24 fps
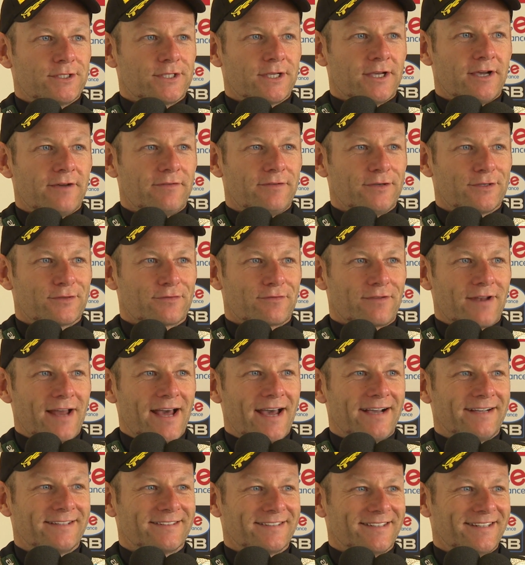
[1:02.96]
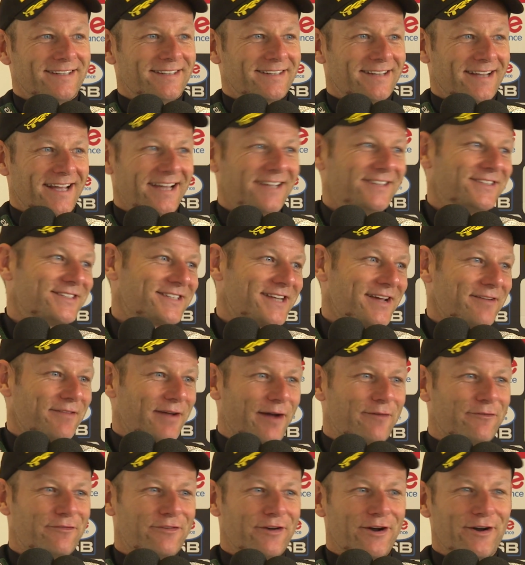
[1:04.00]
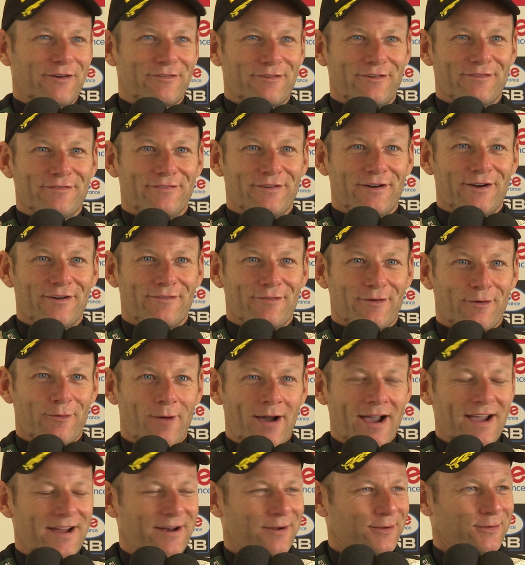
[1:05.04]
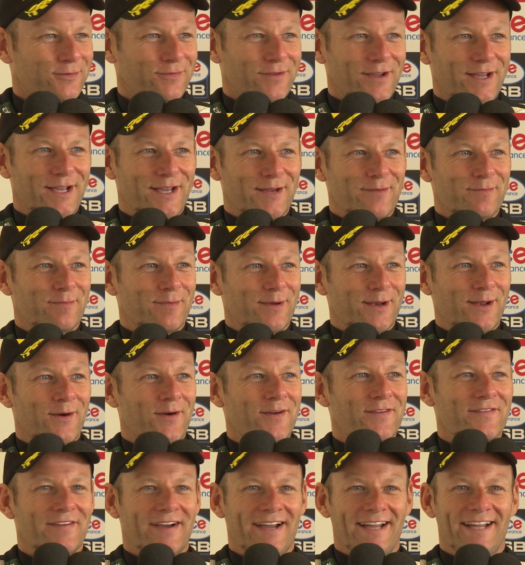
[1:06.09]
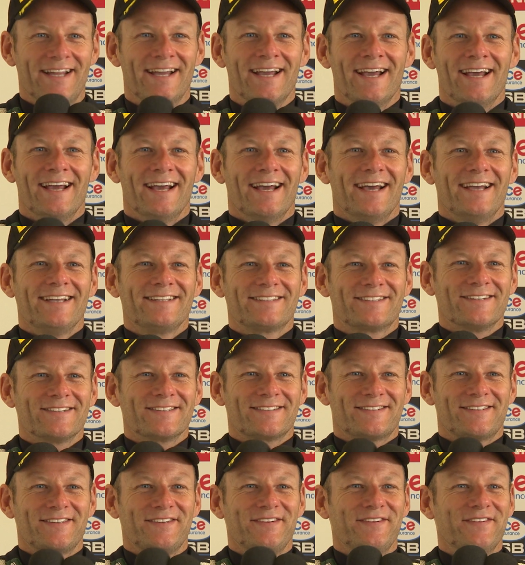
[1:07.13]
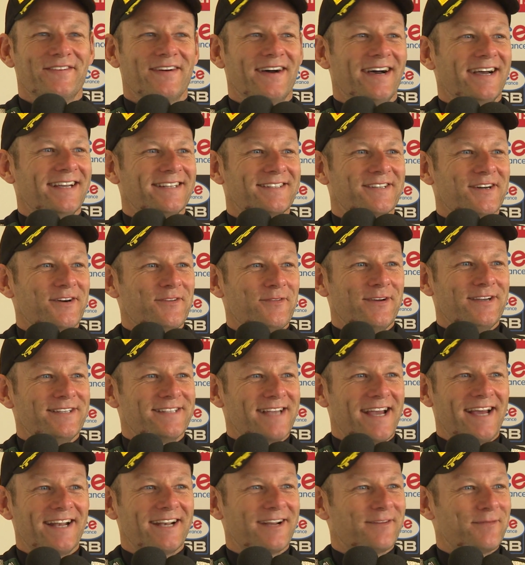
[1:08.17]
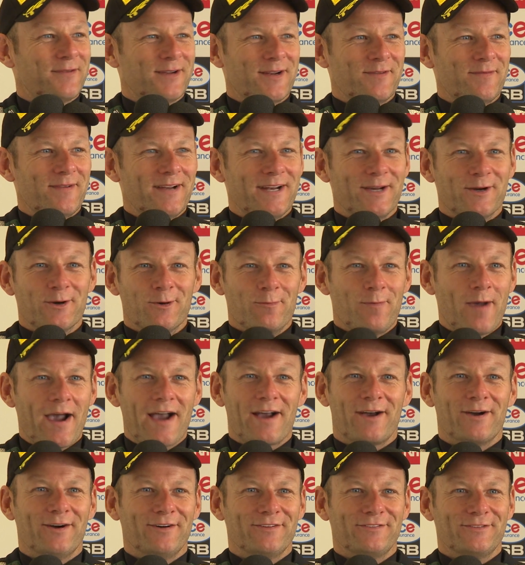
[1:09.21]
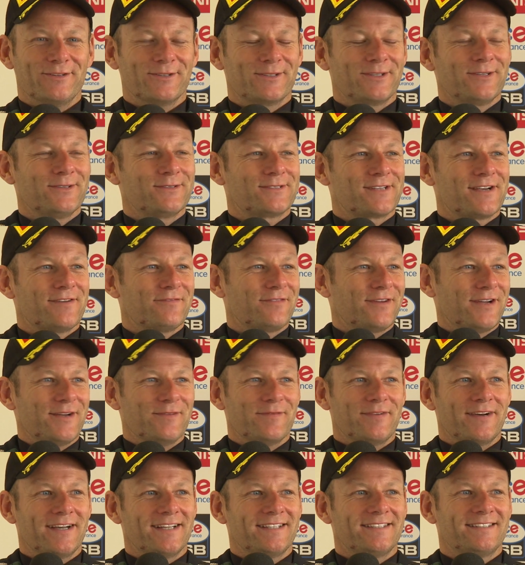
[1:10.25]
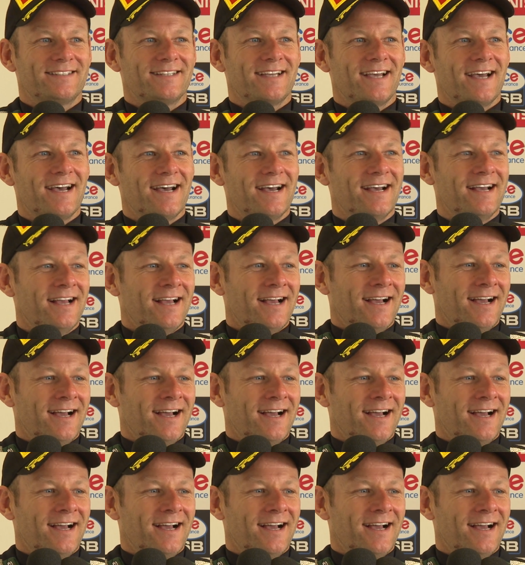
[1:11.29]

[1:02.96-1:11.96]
surface flags, and he just kept going further and further away, and I was thinking, blimey, he's got to put his hand up in a minute or back off or do something. But I